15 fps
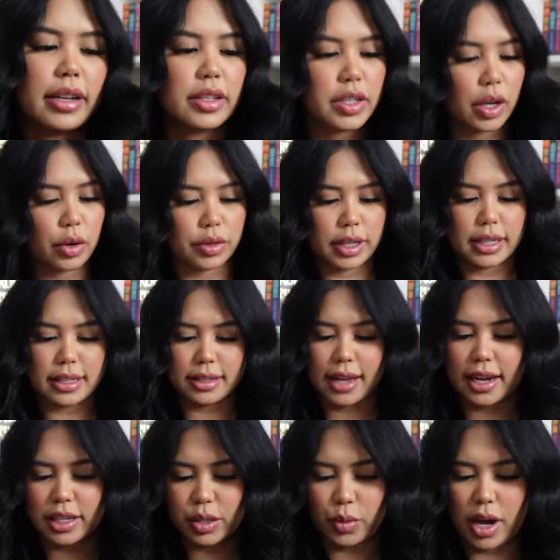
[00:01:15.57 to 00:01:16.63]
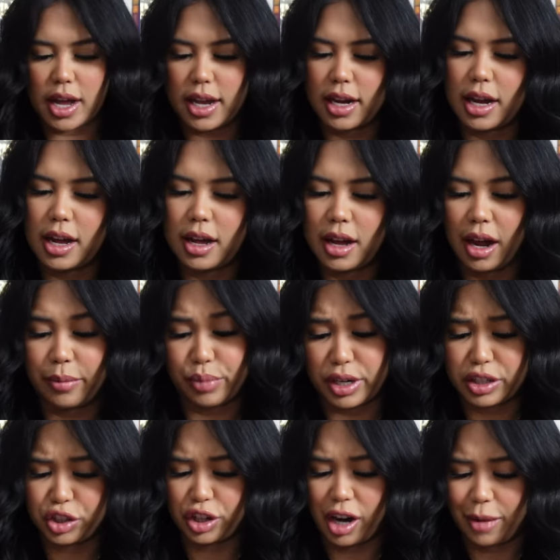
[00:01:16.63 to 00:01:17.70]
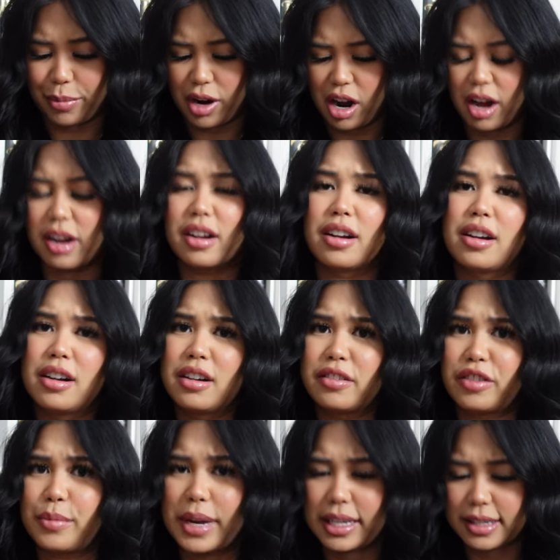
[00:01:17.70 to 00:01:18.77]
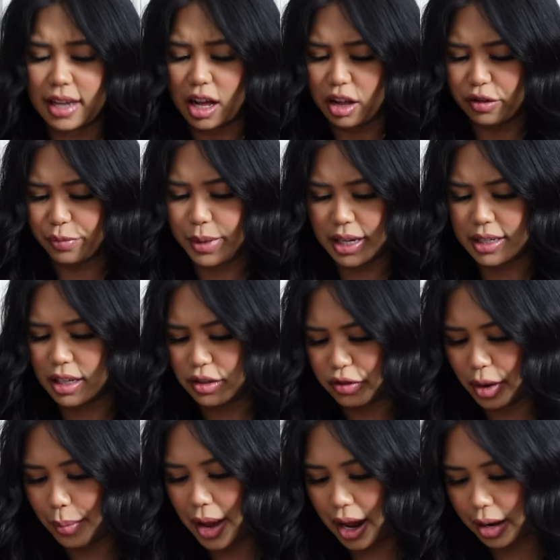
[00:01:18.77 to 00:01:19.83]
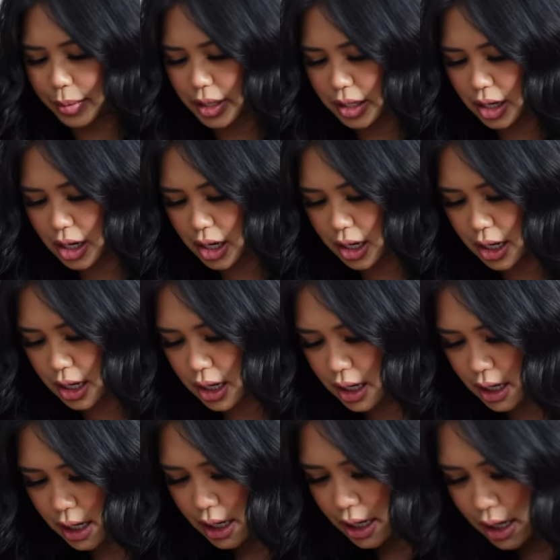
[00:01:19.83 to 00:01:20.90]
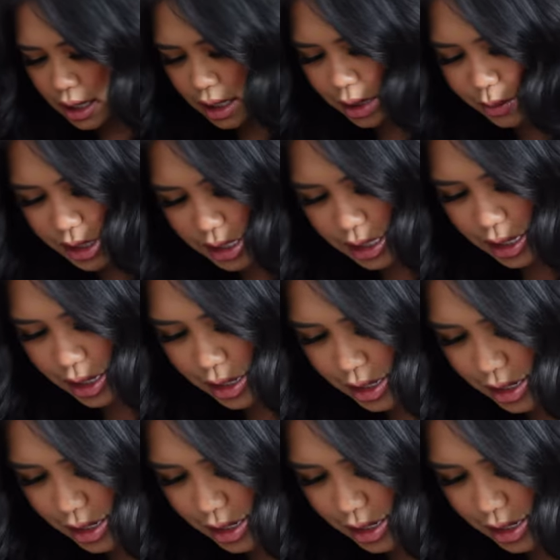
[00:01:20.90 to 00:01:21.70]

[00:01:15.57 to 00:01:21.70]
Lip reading: so this next one, I'm pretty sure I bought for myself because it's from Amazon. Let me see.